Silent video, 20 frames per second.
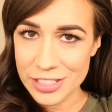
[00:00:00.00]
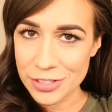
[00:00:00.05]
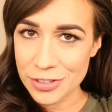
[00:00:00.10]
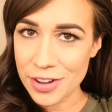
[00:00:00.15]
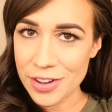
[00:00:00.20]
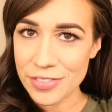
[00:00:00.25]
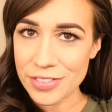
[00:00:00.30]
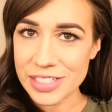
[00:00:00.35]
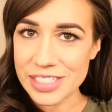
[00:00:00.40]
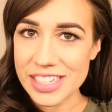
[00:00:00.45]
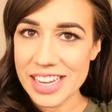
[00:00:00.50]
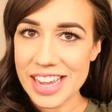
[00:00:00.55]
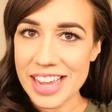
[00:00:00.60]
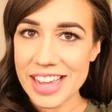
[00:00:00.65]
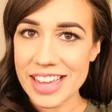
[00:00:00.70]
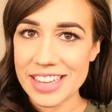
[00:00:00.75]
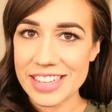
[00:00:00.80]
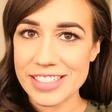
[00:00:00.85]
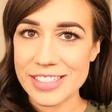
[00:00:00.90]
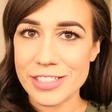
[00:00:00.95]
do every
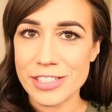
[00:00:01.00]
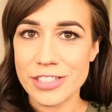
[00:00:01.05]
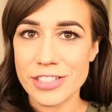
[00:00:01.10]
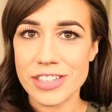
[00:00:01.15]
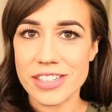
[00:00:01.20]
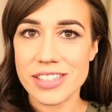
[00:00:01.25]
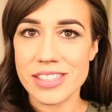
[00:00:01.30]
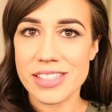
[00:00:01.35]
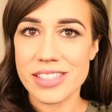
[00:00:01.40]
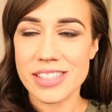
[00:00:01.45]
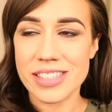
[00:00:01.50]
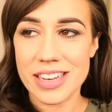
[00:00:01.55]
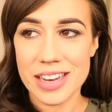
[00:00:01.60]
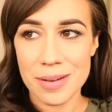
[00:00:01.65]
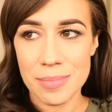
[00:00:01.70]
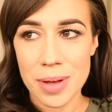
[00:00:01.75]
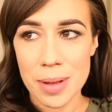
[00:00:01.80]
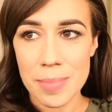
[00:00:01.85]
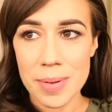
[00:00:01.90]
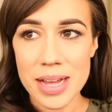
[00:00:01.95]
day is just sit
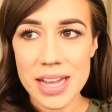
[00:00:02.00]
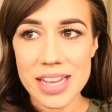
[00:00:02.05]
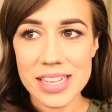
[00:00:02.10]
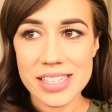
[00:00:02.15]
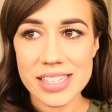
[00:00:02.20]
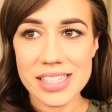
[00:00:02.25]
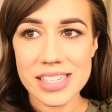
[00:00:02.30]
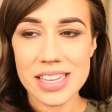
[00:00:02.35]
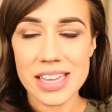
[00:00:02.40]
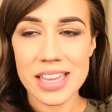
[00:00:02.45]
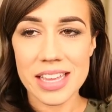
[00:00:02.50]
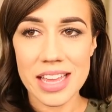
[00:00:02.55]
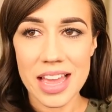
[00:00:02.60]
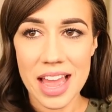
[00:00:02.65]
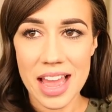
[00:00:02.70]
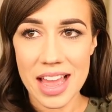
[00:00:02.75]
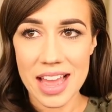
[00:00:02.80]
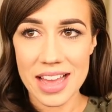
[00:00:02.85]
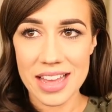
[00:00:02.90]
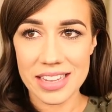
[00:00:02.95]
in my bus
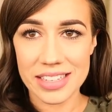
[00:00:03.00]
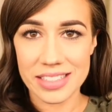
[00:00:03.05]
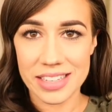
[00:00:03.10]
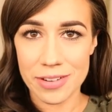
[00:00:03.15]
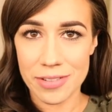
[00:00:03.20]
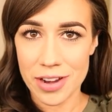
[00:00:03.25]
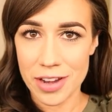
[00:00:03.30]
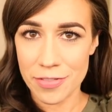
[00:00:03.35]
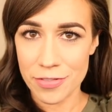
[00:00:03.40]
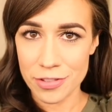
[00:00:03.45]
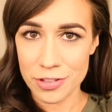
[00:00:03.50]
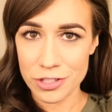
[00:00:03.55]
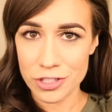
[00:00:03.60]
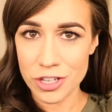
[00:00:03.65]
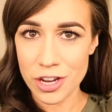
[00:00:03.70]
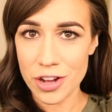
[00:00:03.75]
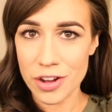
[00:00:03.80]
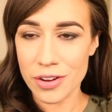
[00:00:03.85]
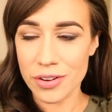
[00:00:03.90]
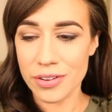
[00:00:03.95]
and get ready for the
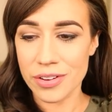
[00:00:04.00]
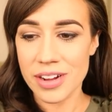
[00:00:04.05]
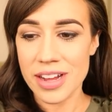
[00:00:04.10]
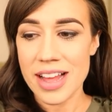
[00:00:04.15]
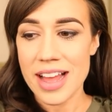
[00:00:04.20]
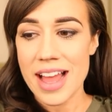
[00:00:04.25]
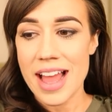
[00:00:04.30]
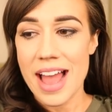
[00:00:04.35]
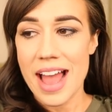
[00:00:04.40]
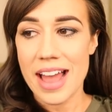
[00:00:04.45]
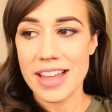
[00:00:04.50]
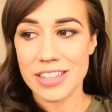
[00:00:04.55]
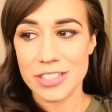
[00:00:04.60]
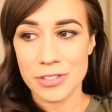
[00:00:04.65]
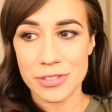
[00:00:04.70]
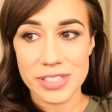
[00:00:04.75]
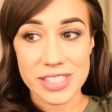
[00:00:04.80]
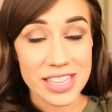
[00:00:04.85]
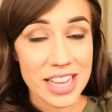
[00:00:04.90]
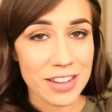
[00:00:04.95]
show and
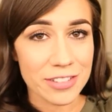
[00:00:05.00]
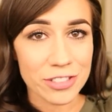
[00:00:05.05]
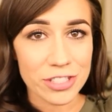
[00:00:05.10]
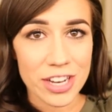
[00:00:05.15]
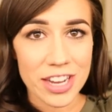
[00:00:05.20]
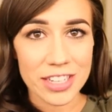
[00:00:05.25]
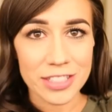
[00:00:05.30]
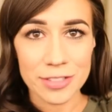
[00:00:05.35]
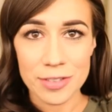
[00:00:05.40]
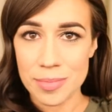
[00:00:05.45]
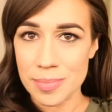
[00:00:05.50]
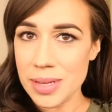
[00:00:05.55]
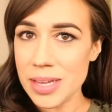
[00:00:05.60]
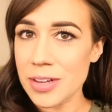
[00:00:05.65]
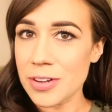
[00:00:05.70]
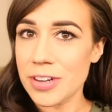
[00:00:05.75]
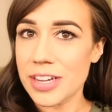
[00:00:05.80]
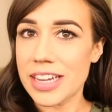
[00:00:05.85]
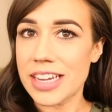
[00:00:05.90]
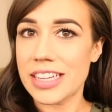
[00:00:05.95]
do a sound check, do a meet
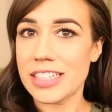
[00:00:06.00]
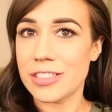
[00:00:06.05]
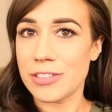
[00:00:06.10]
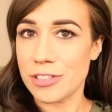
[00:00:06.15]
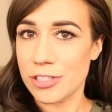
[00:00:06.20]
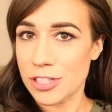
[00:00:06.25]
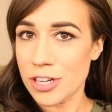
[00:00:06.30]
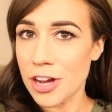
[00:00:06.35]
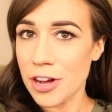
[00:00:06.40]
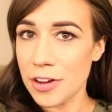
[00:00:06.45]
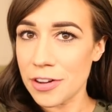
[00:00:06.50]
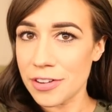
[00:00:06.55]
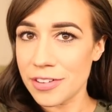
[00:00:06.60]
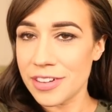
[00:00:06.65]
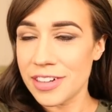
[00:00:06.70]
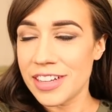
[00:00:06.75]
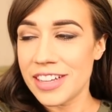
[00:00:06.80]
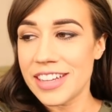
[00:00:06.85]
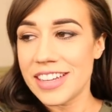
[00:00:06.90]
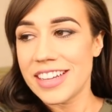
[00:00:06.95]
and greet, do a
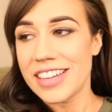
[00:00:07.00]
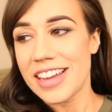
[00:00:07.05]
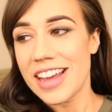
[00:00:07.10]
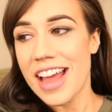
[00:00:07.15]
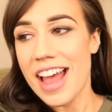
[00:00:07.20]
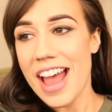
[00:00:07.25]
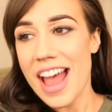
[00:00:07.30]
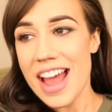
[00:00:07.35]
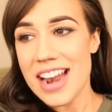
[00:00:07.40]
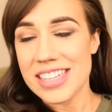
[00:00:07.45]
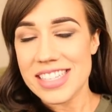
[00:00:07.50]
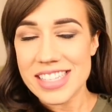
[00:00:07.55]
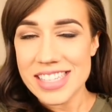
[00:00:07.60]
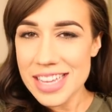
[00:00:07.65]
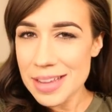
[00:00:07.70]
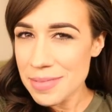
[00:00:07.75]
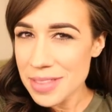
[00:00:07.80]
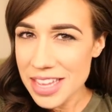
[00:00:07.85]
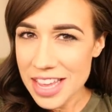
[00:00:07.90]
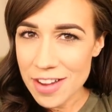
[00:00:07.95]
show. And it's the
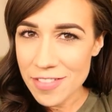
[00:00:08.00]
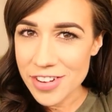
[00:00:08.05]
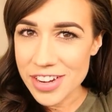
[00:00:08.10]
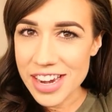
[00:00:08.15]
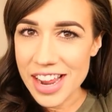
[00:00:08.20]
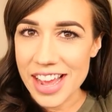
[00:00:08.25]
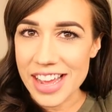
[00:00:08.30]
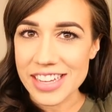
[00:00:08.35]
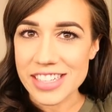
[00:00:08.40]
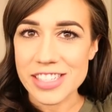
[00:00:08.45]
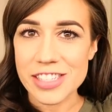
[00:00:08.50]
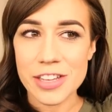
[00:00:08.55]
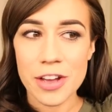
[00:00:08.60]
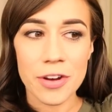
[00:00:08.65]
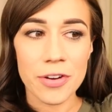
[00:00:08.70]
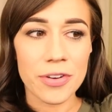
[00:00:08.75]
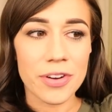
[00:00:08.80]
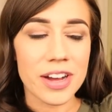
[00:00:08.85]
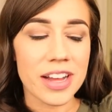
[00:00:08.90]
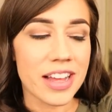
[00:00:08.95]
same thing every day,
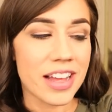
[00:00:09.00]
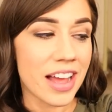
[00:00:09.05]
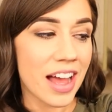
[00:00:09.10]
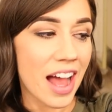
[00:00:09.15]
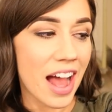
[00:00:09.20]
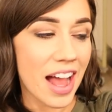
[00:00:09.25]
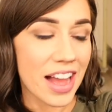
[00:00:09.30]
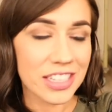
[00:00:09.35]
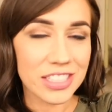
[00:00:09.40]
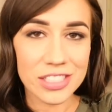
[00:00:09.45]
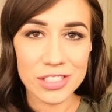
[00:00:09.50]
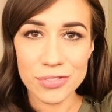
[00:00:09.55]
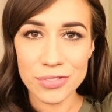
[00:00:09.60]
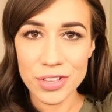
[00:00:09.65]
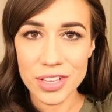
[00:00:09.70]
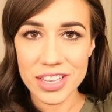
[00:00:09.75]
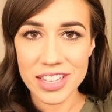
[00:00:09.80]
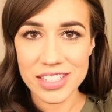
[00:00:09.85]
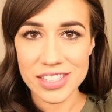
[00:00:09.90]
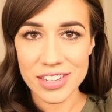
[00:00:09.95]
so I just
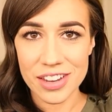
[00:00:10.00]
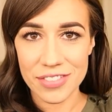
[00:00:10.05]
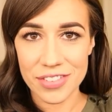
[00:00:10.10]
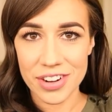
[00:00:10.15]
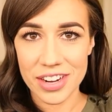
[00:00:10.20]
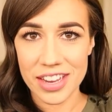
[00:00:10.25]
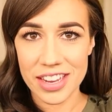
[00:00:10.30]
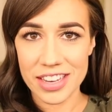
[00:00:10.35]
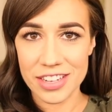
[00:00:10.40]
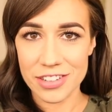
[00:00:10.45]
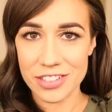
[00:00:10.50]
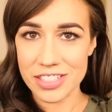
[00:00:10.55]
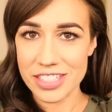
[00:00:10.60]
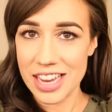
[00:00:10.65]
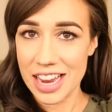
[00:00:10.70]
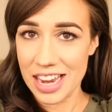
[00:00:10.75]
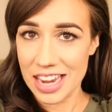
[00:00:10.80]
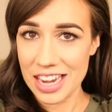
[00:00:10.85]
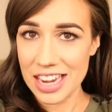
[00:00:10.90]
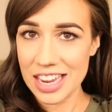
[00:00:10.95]
feel like it's not very
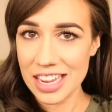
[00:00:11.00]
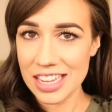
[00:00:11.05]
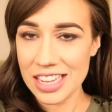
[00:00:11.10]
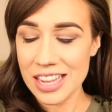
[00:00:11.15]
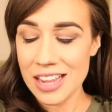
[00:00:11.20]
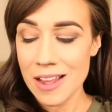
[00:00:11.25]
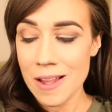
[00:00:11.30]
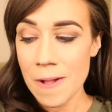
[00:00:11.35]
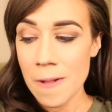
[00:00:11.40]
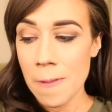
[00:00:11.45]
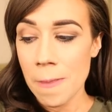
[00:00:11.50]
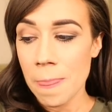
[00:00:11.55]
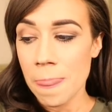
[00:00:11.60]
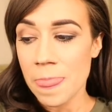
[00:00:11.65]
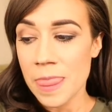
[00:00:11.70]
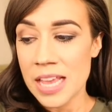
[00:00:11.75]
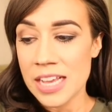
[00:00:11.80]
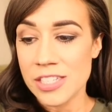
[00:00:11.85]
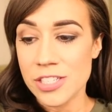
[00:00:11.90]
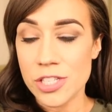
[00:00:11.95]
entertaining.
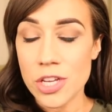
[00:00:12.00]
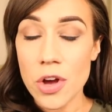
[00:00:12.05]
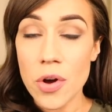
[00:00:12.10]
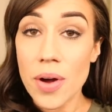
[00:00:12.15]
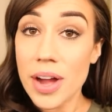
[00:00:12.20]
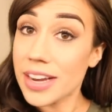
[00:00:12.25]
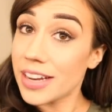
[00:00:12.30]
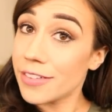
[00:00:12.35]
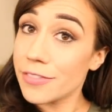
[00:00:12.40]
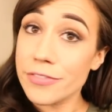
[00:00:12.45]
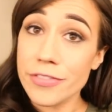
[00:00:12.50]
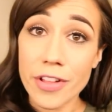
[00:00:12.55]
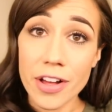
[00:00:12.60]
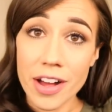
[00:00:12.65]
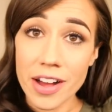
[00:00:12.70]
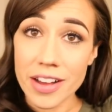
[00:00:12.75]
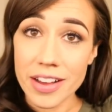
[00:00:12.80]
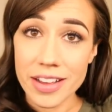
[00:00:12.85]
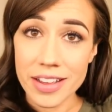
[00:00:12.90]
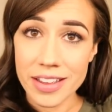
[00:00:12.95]
So I didn't
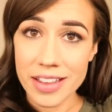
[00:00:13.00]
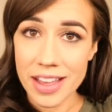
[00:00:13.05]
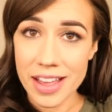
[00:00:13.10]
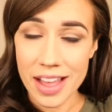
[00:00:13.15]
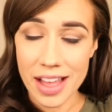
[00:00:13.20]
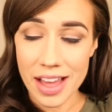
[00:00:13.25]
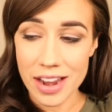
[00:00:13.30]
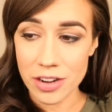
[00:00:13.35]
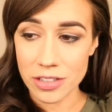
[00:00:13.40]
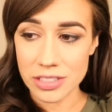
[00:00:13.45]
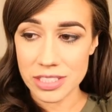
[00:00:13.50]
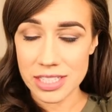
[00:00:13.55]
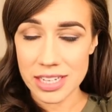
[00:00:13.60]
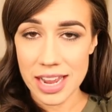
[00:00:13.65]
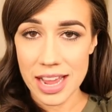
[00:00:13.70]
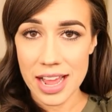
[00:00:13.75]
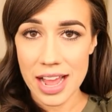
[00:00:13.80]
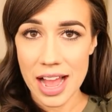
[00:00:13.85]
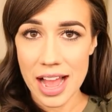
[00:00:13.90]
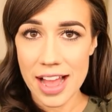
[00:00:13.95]
vlog at all
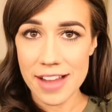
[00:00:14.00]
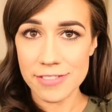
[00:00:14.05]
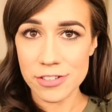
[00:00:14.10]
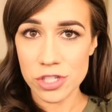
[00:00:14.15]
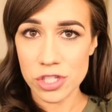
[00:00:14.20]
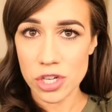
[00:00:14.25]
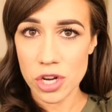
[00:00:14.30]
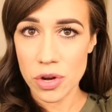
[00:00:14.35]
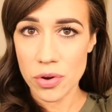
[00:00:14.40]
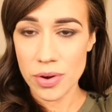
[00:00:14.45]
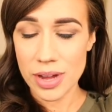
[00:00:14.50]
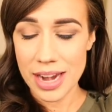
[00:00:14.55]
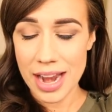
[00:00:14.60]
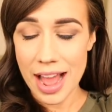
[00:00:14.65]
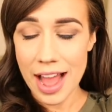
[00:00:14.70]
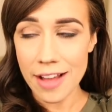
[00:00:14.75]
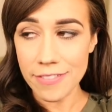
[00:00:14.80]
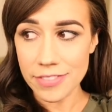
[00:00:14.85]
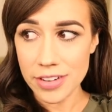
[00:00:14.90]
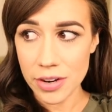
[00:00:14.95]
today. I have a show in a
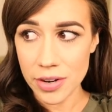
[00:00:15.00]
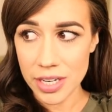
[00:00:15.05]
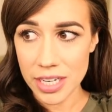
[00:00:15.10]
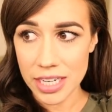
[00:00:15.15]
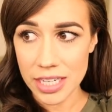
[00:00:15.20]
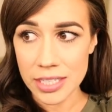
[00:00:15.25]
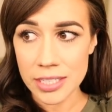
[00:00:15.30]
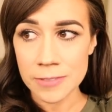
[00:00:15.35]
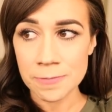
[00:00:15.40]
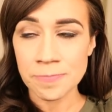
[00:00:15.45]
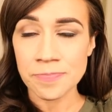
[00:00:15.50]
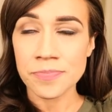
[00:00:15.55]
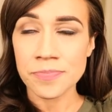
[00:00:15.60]
half an hour.